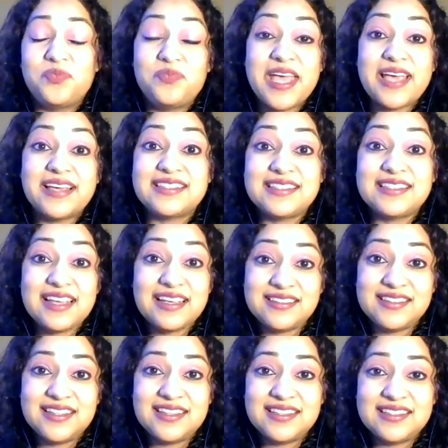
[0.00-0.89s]

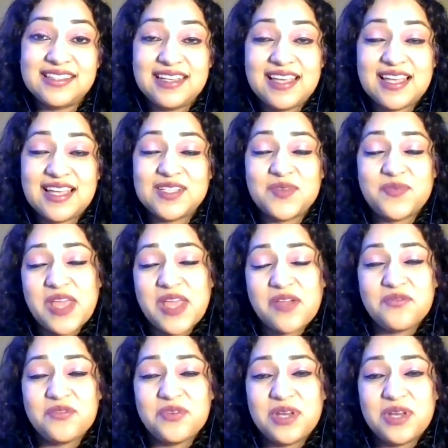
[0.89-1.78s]
excited to get up
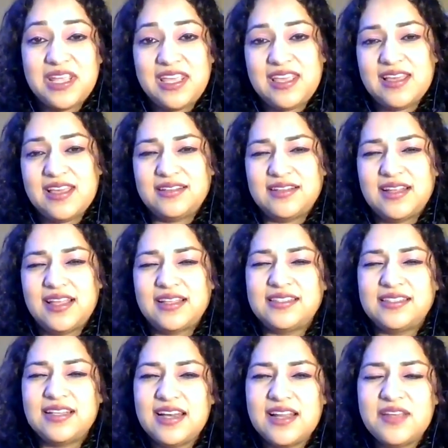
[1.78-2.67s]
every day and
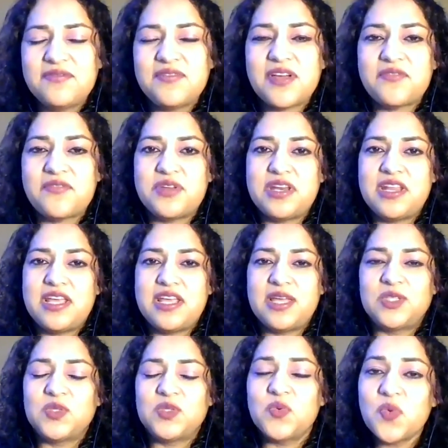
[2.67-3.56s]
to live every day
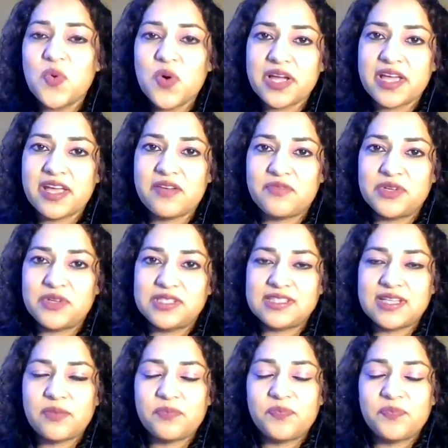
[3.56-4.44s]
and to walk every
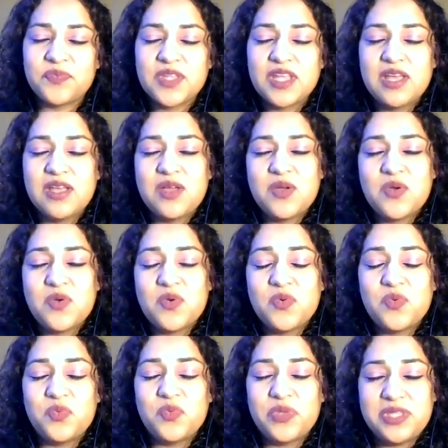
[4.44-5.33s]
step
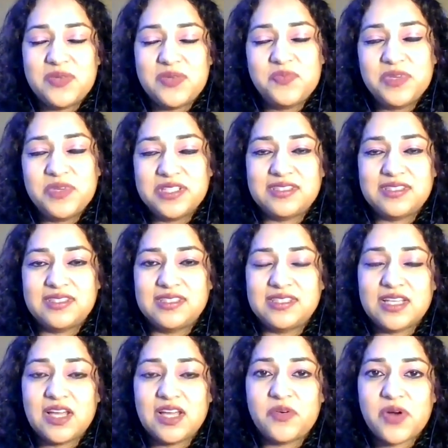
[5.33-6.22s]
with the
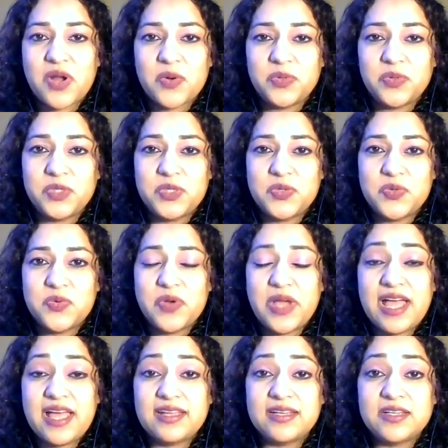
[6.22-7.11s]
persons around you.
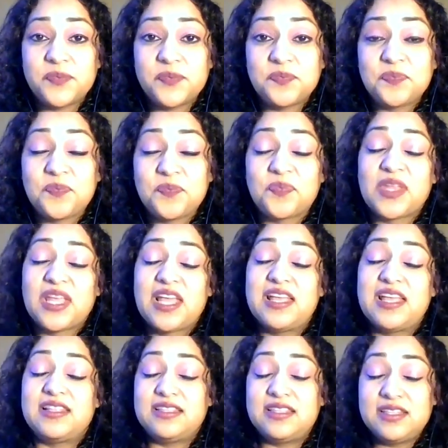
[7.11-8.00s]
And
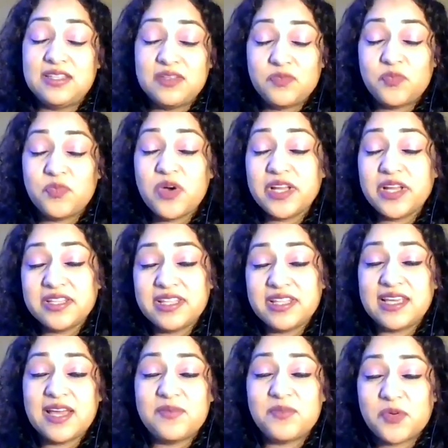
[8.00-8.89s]
the one
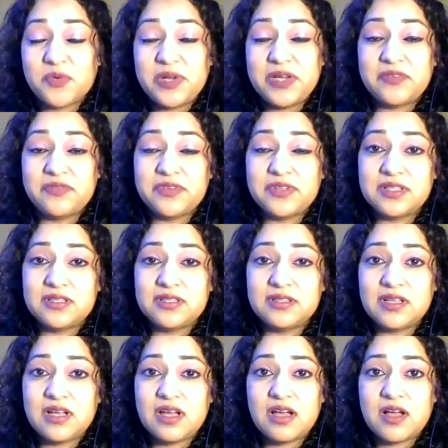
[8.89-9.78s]
thing I'm
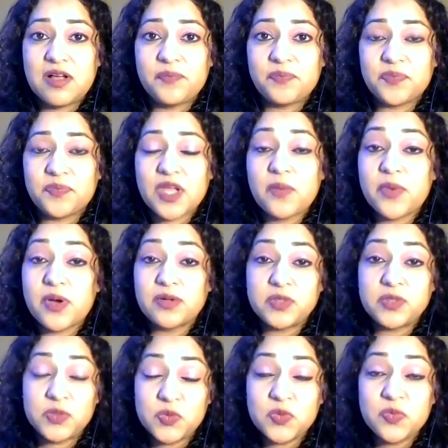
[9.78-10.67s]
grateful
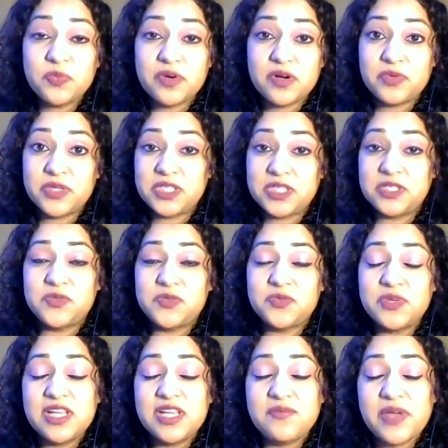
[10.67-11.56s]
about Zumba, which is
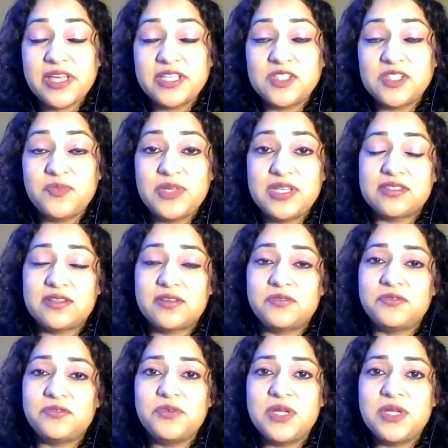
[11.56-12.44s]
really my space of
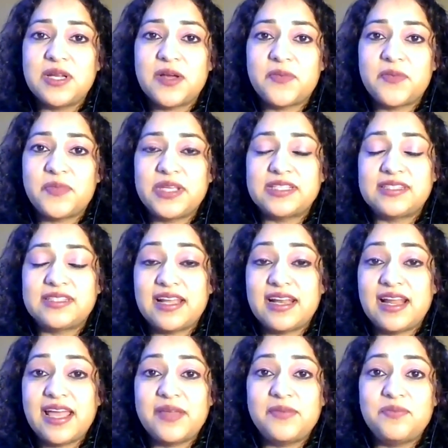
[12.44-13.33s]
freedom, is
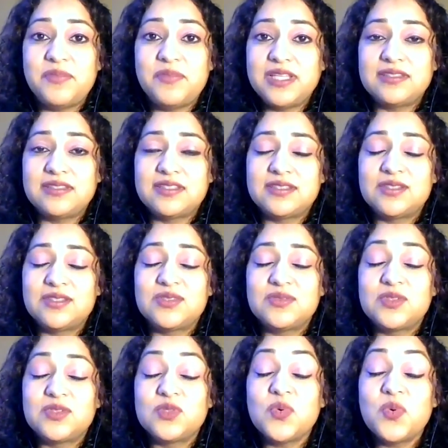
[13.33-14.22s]
that I meet
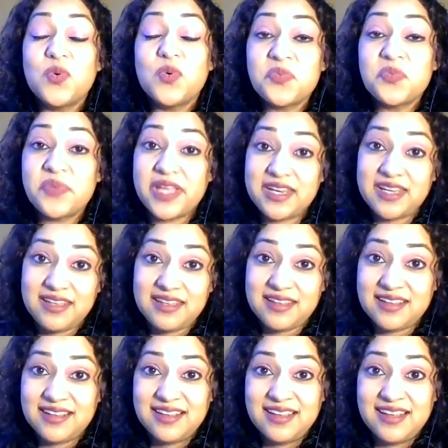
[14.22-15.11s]
so
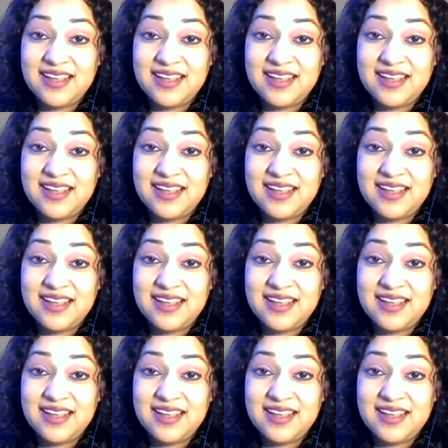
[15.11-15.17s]
many